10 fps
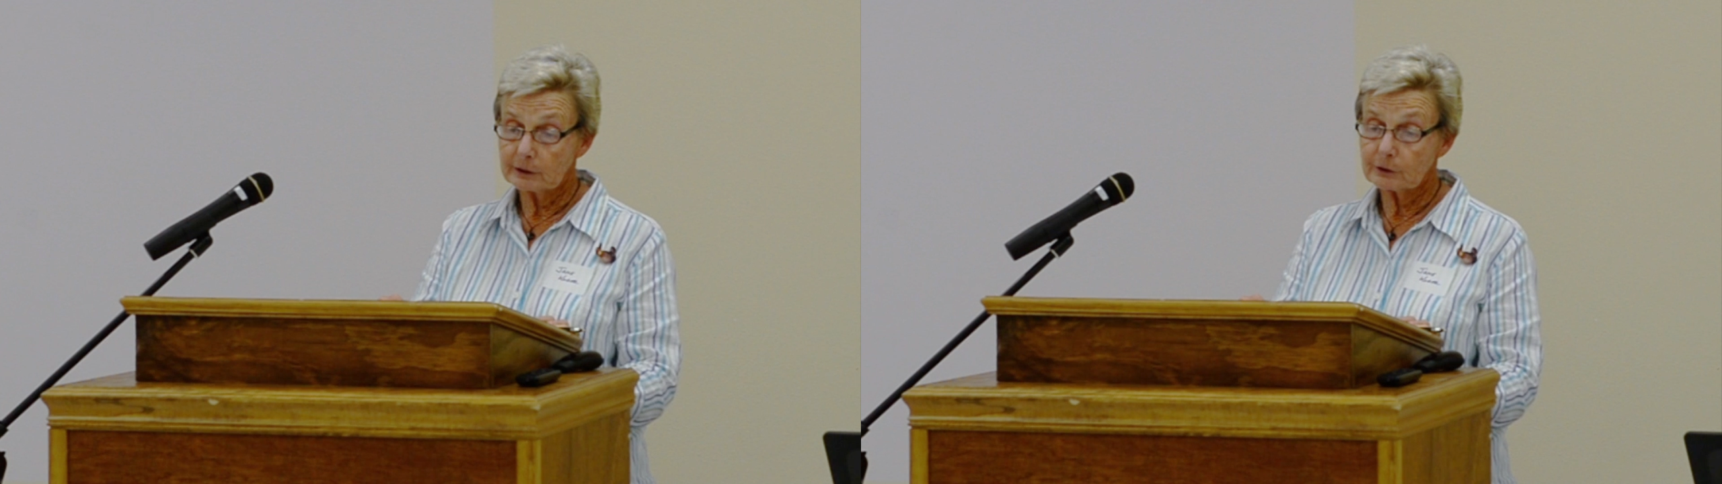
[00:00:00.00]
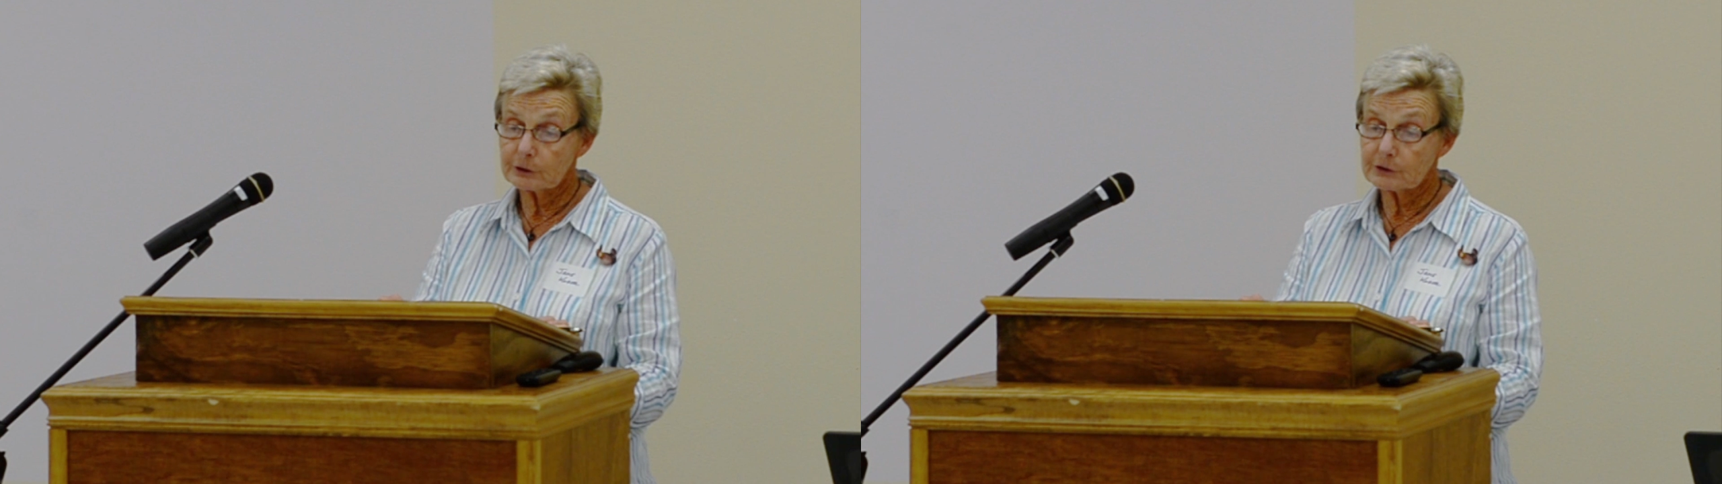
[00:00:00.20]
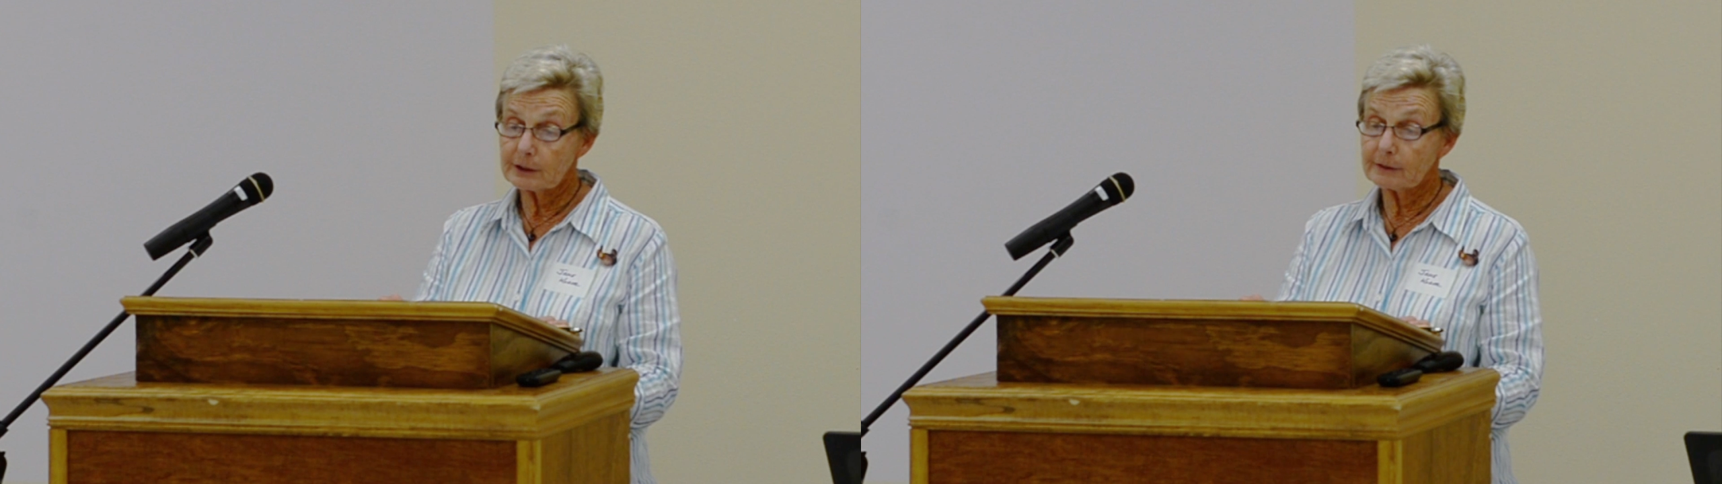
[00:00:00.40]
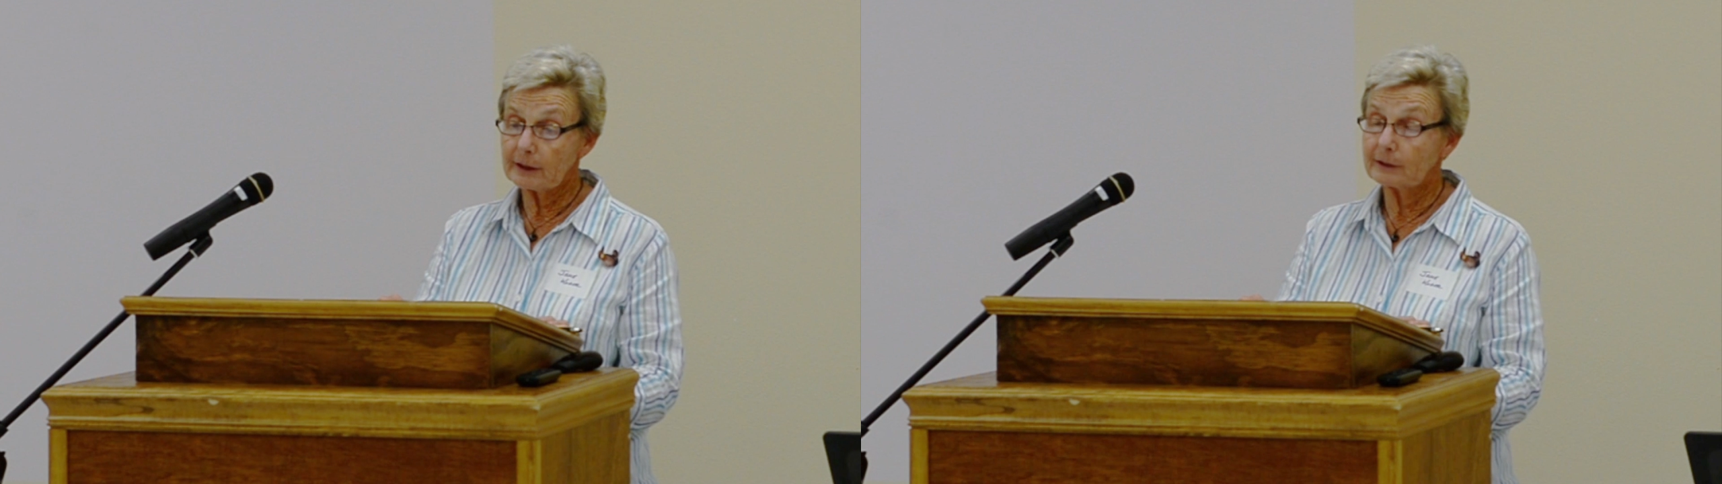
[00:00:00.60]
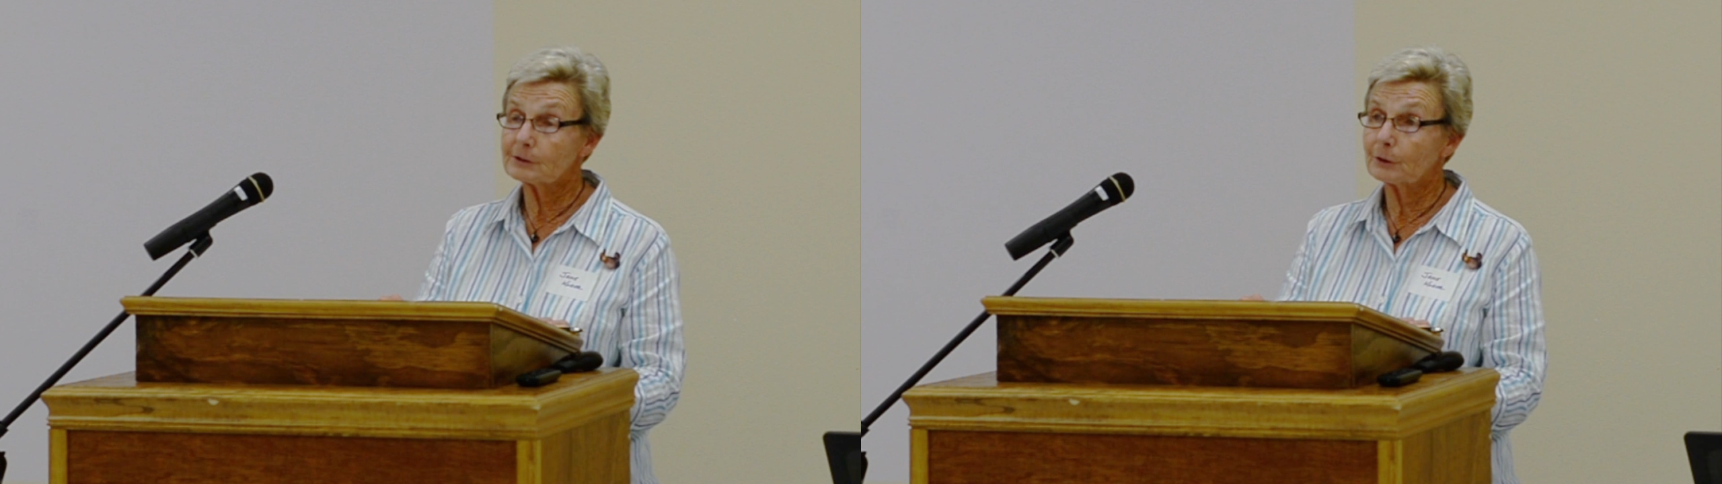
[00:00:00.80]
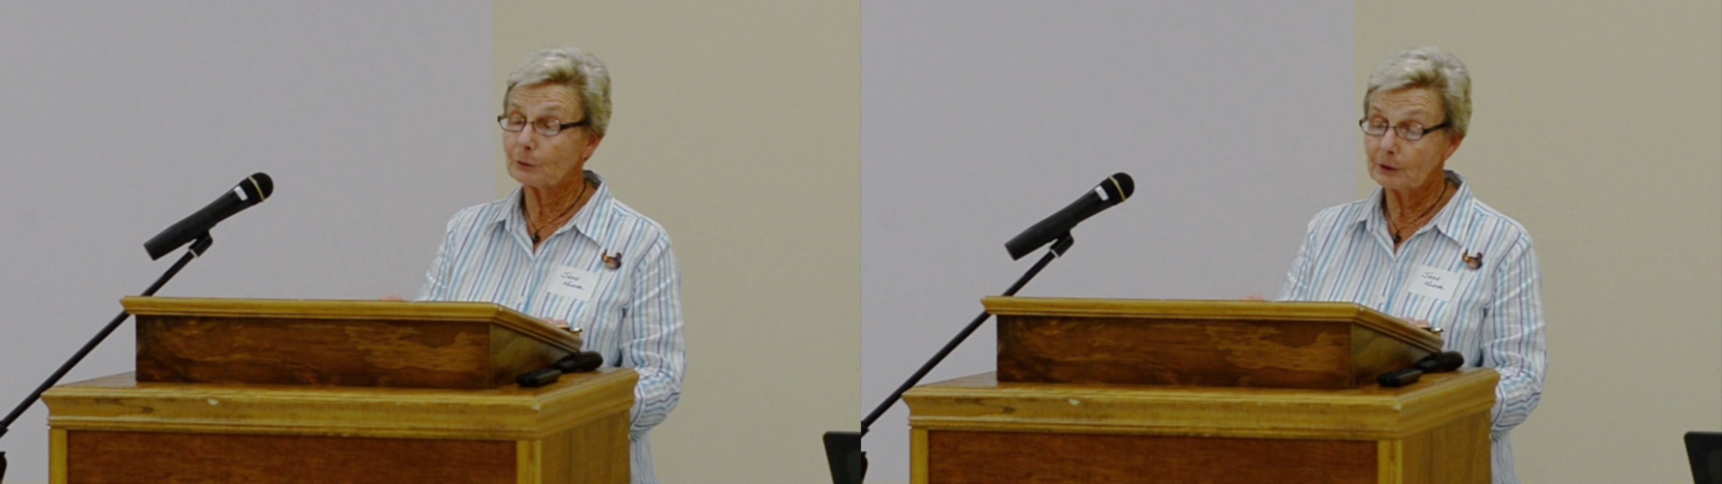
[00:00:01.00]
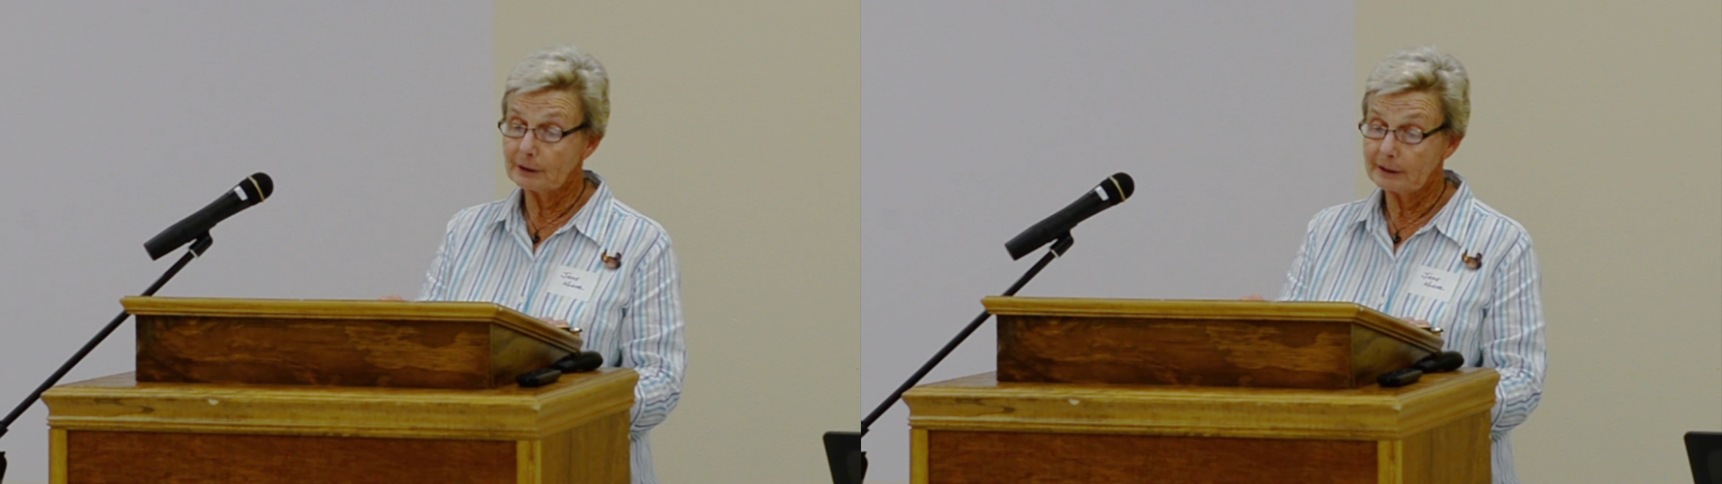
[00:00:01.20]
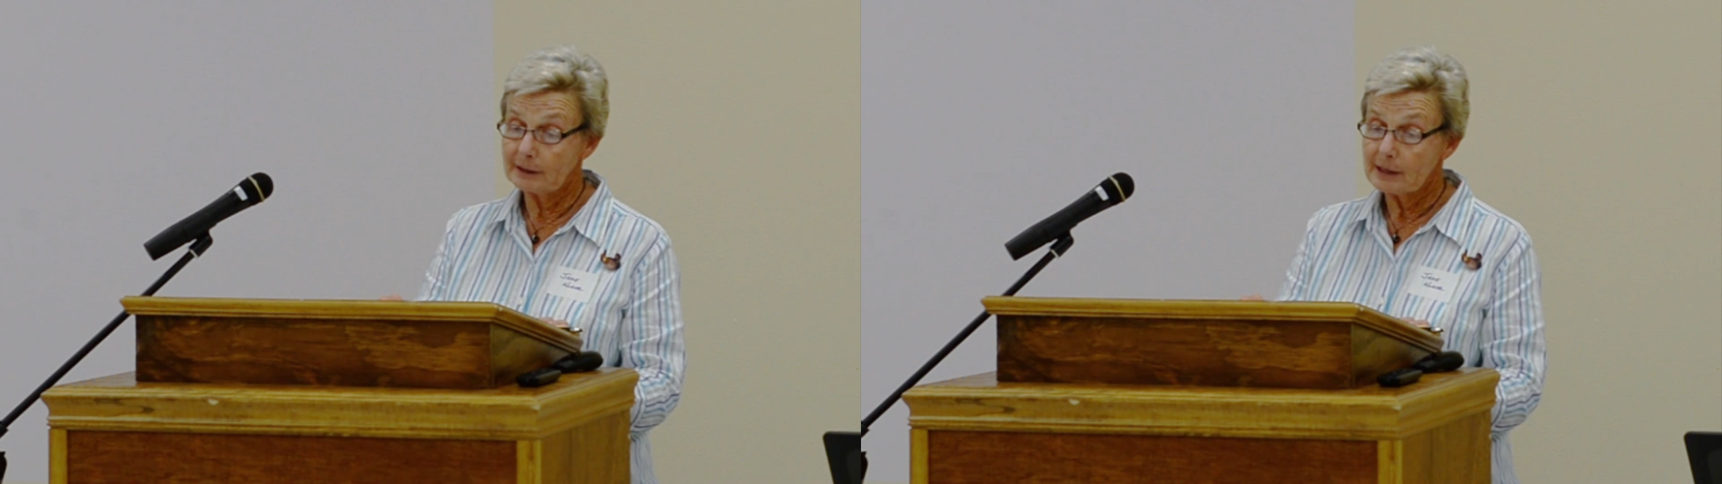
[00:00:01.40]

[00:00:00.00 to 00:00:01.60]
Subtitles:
could see things differently,